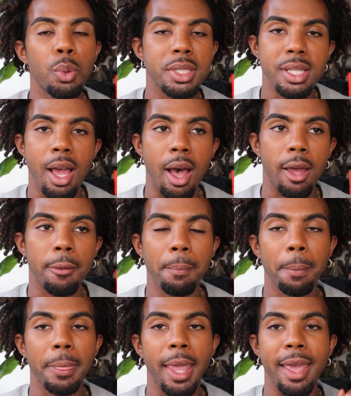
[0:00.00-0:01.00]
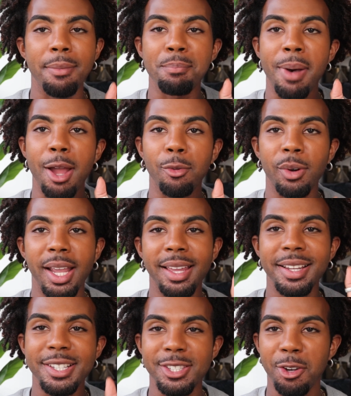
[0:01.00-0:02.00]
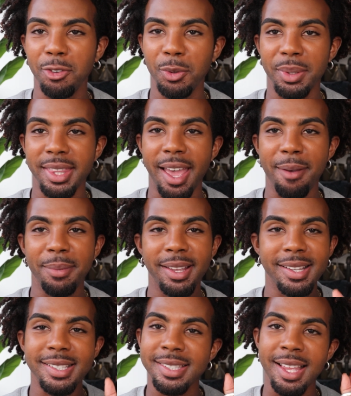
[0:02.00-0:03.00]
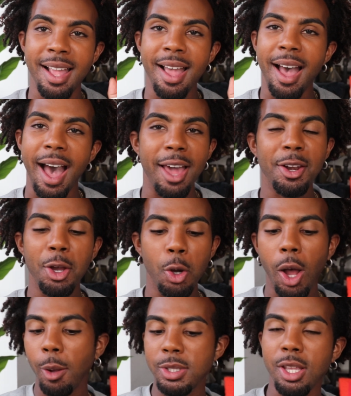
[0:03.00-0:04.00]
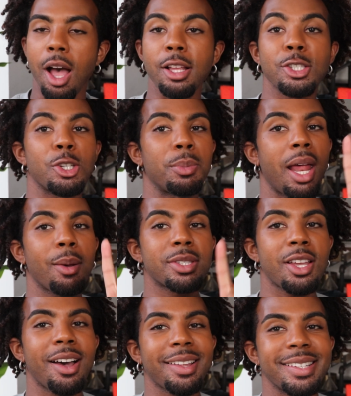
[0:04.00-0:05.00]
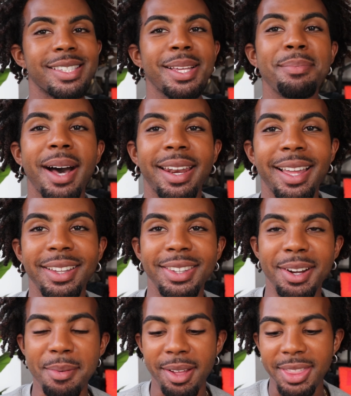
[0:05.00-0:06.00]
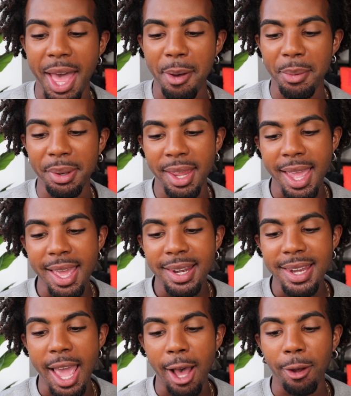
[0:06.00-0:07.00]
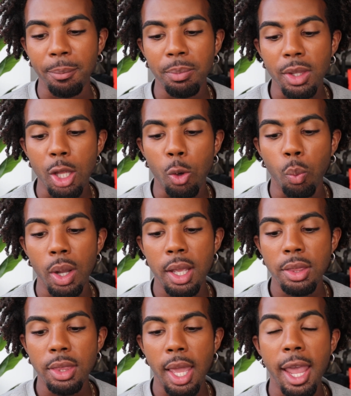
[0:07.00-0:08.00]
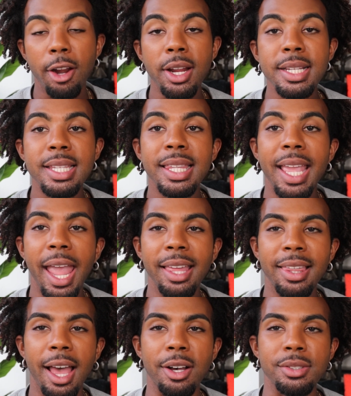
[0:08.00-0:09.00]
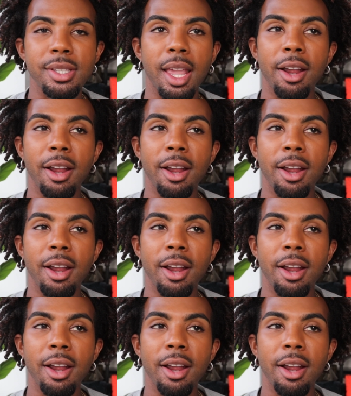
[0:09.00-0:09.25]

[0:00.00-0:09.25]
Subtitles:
is not. And my rant is over with that, because I don't know who I was talking to, but I was talking to somebody out there about that one. Now, with Aries in the 8th house,